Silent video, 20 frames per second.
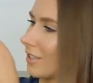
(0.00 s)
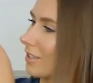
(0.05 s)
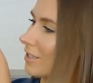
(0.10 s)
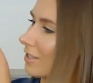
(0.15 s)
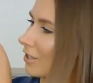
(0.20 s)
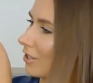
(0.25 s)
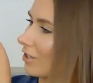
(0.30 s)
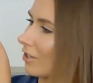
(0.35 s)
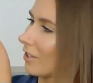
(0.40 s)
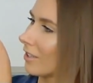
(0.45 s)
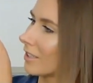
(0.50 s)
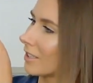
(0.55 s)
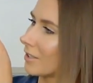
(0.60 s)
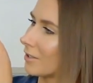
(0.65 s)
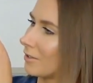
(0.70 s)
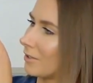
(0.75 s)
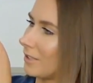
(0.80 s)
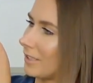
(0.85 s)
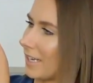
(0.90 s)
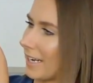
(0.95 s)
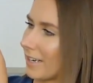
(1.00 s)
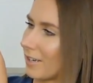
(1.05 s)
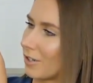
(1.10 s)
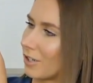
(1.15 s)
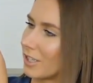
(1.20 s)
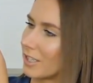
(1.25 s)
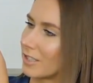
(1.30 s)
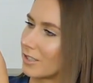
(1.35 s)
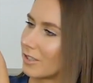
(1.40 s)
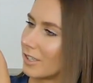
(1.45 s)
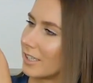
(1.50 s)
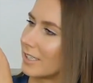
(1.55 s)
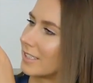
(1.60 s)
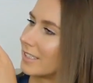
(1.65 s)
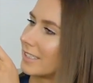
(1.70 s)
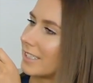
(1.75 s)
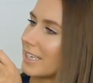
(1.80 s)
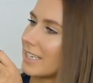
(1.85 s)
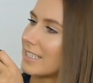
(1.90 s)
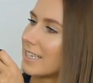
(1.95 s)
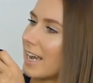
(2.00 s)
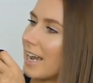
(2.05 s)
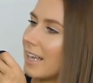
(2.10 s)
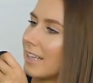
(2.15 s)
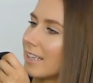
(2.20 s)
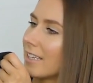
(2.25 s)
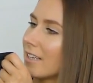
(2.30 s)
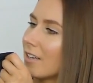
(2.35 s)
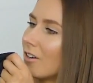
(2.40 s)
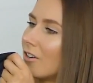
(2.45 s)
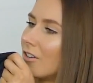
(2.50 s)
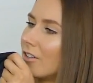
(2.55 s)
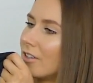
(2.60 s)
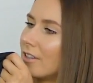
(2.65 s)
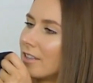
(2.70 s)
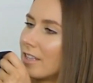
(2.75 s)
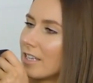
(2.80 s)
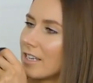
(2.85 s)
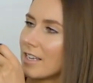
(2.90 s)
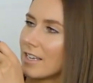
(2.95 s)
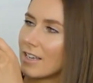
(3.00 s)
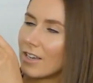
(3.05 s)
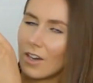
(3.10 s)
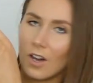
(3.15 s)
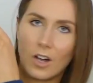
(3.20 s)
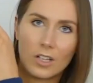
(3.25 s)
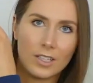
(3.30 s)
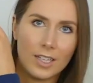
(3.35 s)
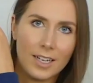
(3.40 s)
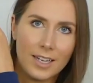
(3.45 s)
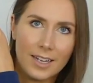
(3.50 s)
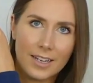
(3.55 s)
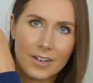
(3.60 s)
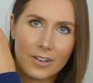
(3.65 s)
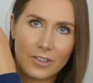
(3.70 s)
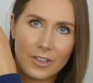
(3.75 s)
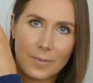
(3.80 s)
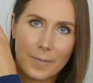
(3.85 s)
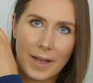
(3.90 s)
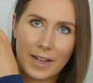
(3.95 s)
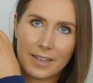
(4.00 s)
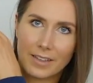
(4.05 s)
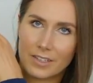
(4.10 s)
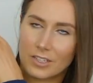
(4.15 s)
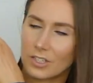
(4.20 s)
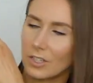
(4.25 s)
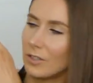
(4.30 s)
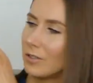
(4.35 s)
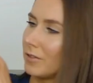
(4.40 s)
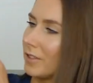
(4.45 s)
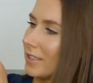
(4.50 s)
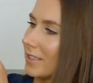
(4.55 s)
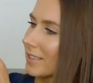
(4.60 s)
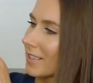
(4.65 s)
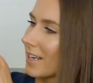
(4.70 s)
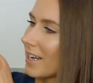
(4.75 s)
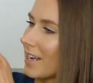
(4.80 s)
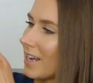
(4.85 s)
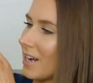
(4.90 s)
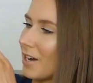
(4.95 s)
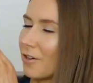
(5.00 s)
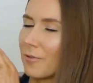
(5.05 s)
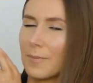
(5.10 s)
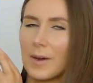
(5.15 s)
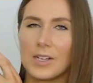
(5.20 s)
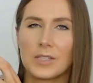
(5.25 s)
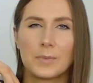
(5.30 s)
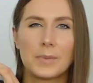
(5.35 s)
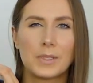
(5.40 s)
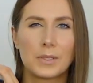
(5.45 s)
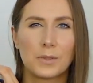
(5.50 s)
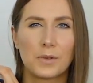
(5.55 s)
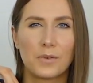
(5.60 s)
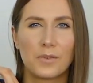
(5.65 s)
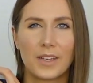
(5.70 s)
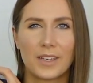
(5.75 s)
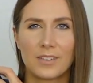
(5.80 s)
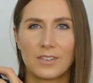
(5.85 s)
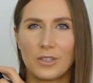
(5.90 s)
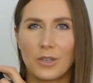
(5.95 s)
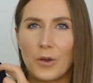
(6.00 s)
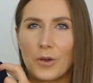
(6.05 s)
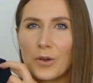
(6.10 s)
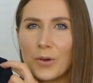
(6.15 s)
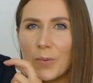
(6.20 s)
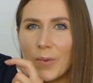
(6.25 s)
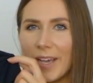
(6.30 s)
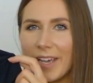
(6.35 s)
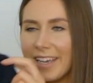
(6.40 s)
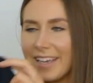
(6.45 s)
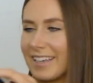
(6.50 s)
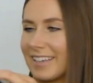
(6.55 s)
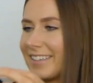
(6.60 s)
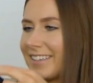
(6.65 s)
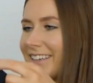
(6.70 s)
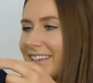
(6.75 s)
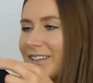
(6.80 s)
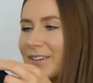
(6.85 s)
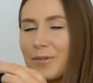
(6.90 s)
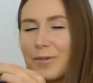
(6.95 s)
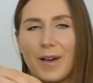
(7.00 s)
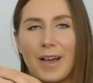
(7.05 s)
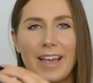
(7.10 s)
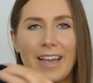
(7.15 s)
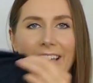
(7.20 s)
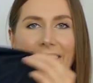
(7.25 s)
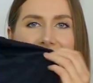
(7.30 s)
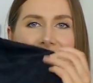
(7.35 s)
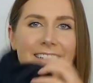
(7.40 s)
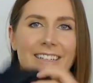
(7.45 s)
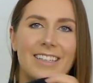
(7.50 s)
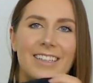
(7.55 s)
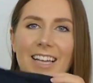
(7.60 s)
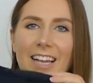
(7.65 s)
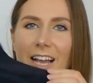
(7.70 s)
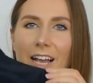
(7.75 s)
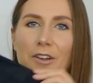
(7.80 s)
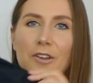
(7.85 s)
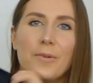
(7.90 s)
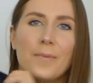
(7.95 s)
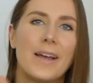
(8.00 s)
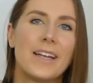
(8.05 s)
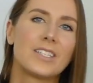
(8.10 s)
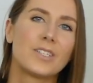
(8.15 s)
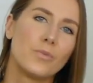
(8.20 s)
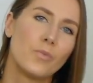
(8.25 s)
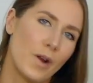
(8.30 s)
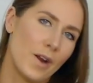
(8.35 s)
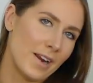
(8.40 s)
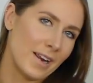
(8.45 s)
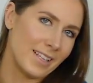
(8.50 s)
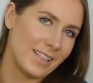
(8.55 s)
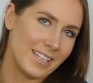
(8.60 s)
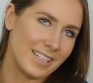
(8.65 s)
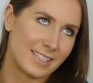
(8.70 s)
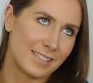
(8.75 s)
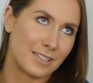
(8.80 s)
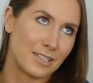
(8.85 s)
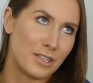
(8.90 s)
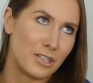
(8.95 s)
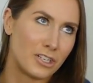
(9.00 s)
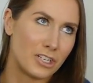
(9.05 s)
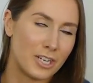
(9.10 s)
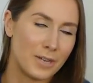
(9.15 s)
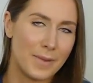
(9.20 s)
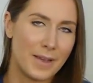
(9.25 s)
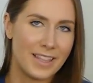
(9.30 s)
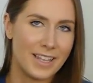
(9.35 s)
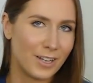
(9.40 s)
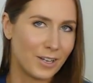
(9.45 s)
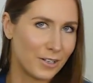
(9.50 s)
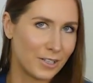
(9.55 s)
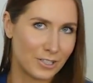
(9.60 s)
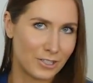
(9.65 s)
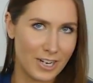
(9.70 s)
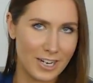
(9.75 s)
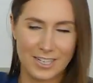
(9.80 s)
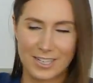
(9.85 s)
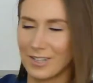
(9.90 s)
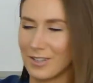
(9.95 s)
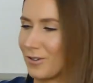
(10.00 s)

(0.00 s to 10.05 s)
this cute little like crisscross detailing on the collar and on the back of the shoulders. Reminds me sort of like yoga wear in a way. Like I could imagine wearing this to the gym and then going straight to the